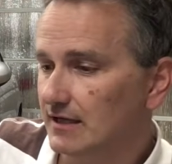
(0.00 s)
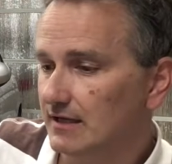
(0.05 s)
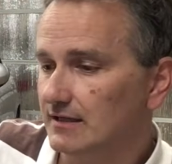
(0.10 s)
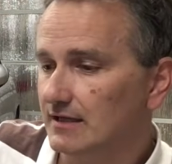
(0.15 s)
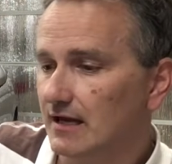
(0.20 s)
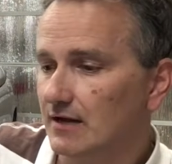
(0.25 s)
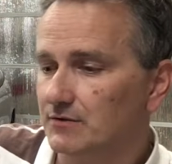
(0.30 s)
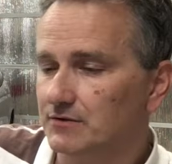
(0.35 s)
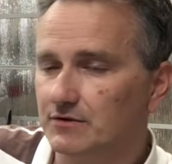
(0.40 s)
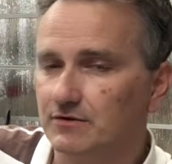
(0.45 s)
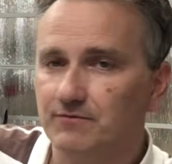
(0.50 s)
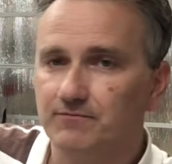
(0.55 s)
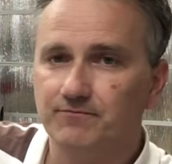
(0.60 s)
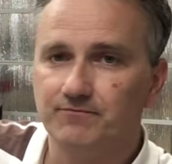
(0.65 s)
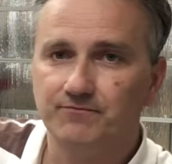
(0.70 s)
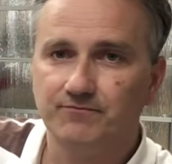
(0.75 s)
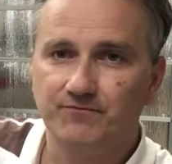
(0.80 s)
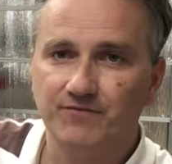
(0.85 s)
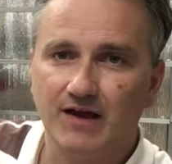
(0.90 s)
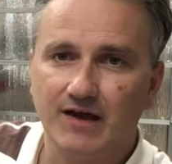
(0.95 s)
Now the
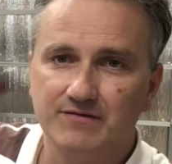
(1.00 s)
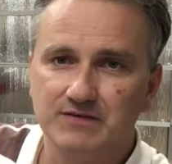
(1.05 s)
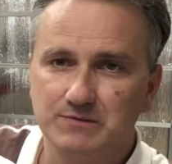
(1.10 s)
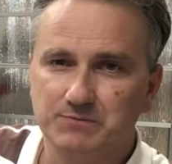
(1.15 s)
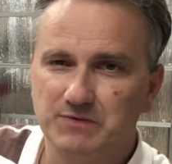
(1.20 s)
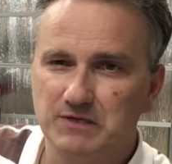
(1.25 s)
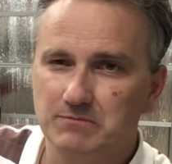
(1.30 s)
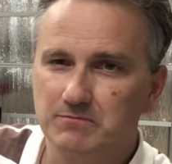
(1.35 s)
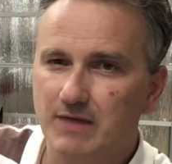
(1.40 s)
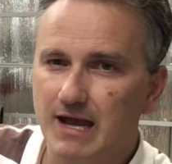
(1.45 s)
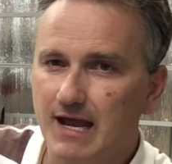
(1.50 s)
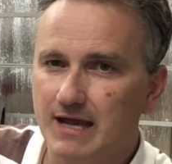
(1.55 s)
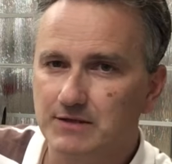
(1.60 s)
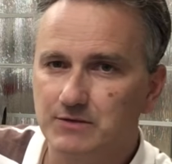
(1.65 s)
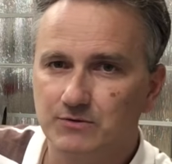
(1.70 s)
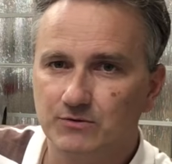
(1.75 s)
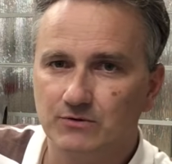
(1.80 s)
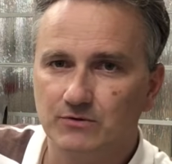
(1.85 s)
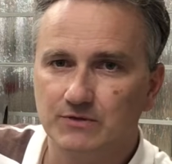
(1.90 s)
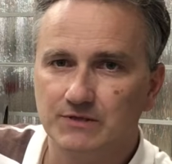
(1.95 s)
5-speed
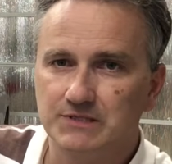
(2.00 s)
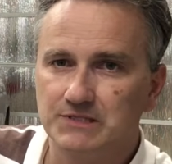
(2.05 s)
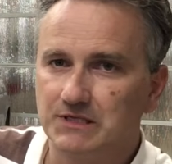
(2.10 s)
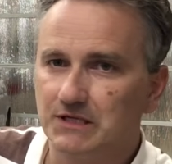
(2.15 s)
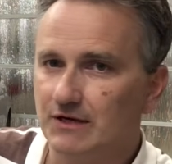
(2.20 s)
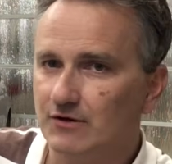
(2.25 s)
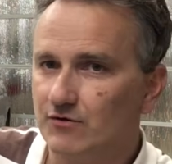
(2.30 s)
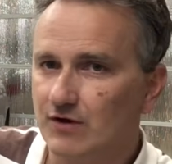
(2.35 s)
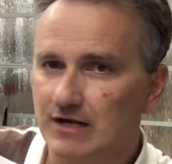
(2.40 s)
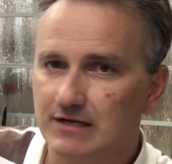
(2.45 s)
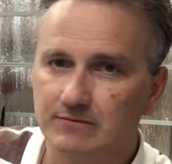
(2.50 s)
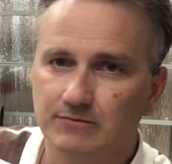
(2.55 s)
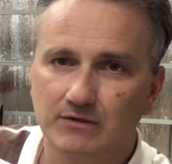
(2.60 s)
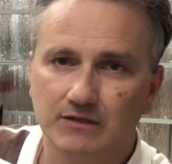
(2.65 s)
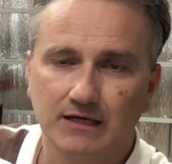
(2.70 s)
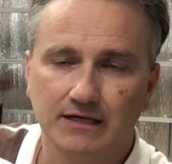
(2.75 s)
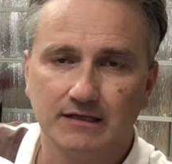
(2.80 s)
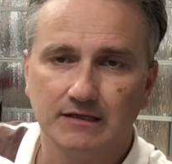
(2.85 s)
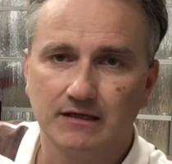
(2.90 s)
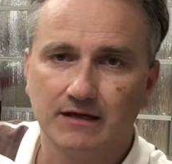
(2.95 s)
manual is incredible.
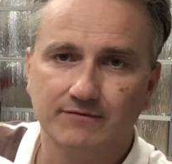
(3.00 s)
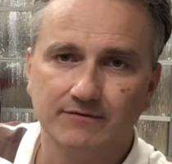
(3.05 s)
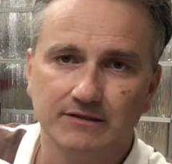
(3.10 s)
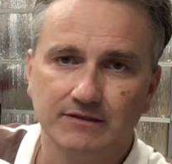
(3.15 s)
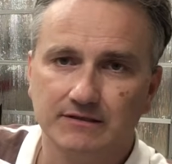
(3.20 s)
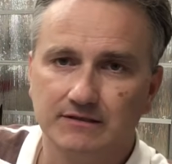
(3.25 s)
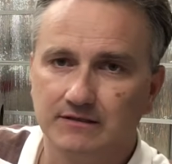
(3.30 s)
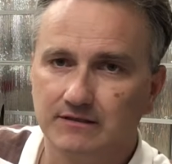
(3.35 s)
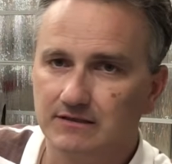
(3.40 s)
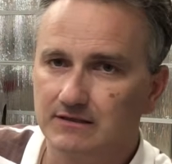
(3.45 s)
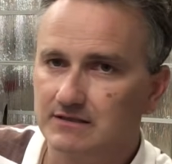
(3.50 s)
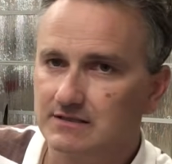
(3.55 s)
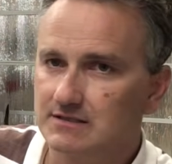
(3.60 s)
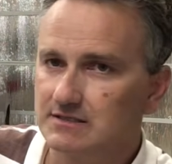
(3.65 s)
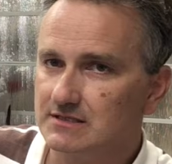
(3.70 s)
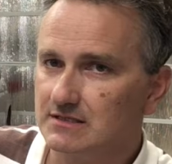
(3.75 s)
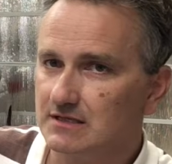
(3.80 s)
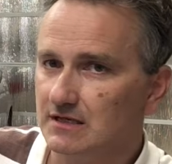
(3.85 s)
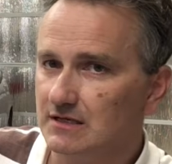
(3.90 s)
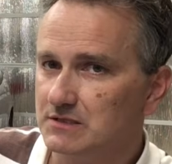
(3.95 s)
I love it.
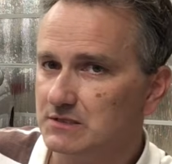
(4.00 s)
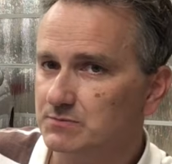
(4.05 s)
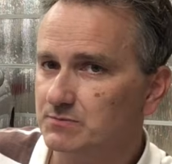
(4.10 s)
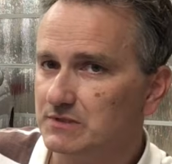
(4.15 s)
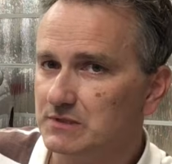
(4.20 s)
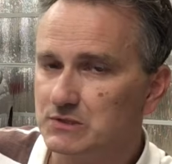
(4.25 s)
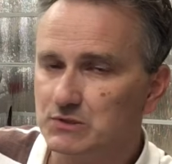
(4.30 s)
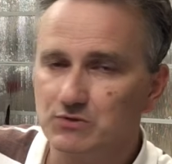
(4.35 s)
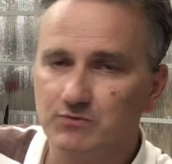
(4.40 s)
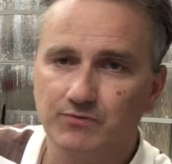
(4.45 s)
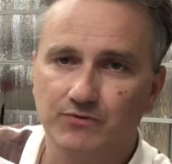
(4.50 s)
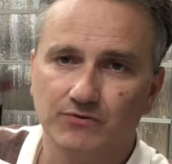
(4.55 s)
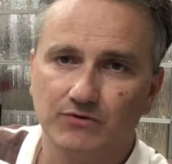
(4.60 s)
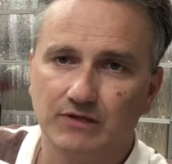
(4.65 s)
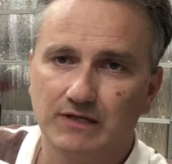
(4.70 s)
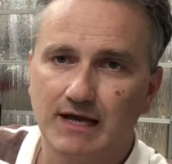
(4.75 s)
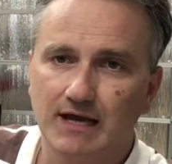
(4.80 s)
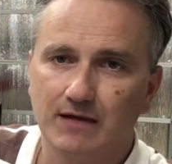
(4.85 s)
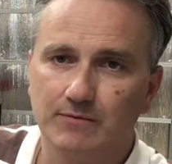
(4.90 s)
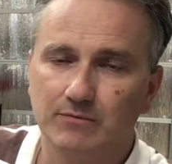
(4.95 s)
It's been super
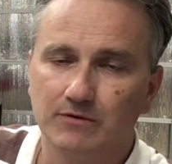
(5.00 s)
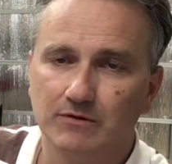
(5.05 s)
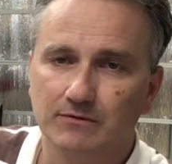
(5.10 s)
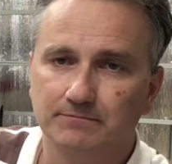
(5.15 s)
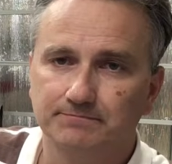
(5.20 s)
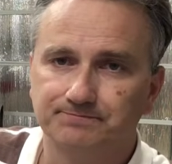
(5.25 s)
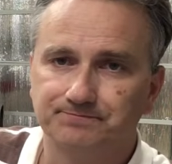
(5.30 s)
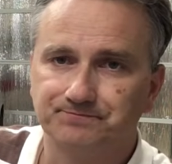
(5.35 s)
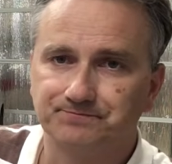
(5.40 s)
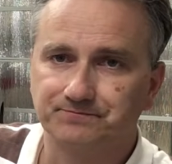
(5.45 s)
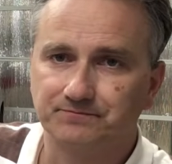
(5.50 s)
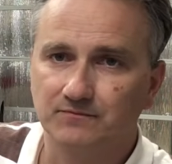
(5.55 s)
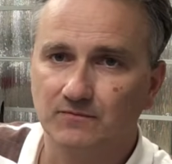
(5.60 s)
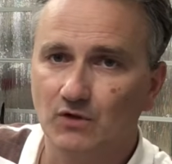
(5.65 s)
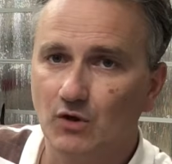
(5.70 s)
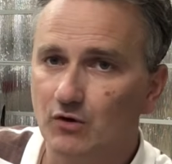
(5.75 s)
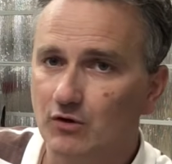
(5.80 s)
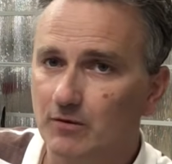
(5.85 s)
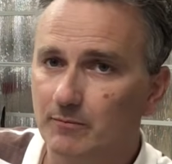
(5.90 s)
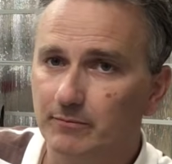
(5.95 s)
reliable,
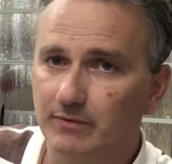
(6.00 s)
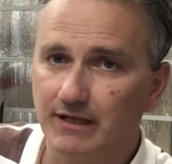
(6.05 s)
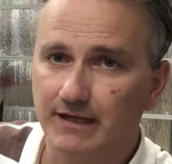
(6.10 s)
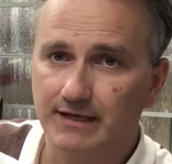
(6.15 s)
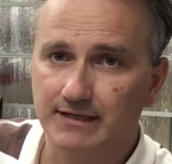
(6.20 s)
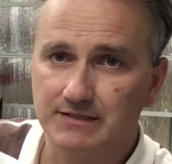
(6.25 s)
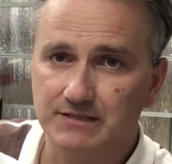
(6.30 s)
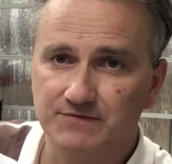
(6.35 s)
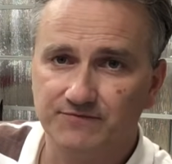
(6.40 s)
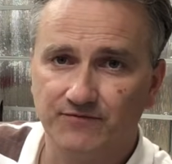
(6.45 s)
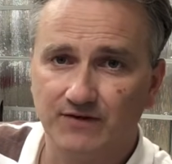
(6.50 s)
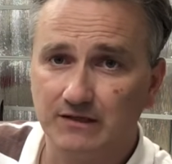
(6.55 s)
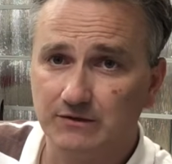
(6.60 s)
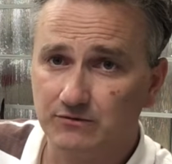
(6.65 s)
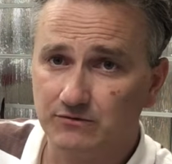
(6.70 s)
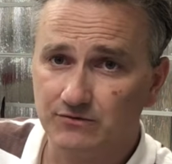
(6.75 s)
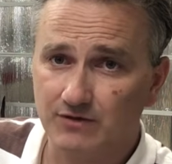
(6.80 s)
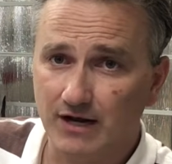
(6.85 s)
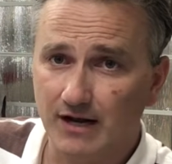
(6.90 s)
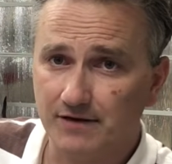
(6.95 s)
no complaints, fun to
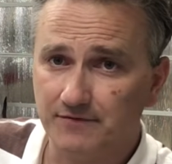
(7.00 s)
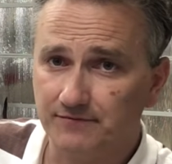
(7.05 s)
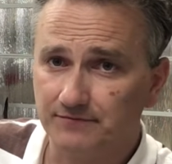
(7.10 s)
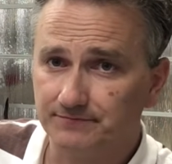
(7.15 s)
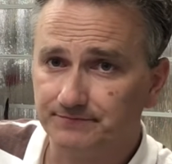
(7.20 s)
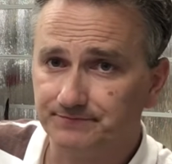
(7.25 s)
drive,